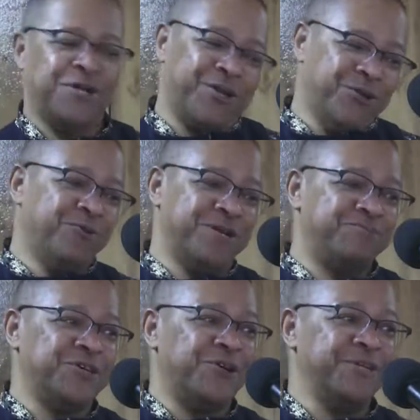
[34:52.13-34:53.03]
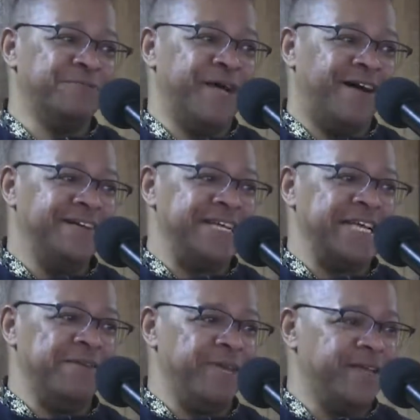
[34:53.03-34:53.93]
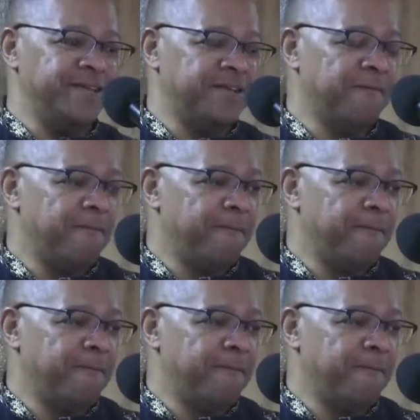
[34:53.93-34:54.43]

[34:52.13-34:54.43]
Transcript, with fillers: Y'all know what I'm talking about. Amen.